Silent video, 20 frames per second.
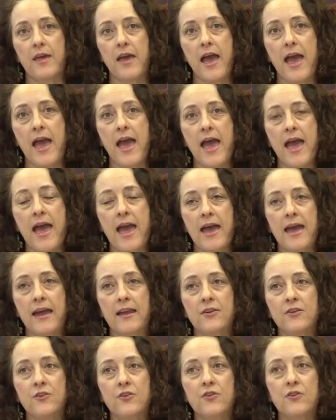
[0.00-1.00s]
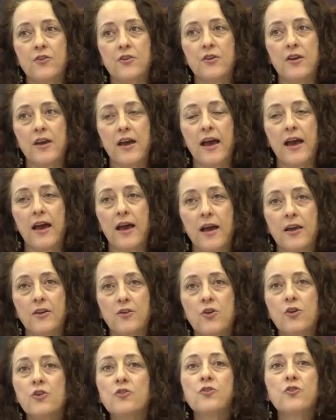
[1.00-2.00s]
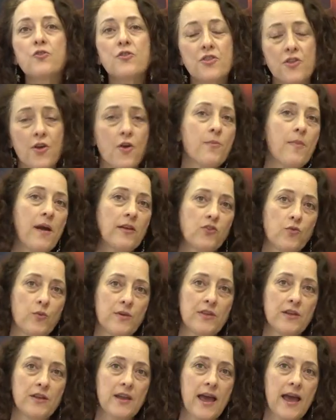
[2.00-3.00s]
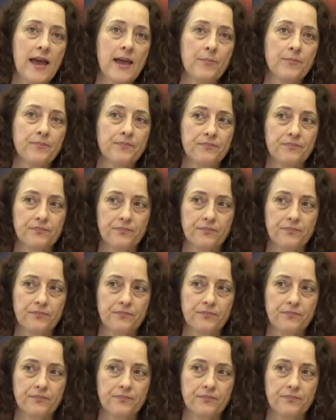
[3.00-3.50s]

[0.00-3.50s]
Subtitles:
and you can do so much with a name.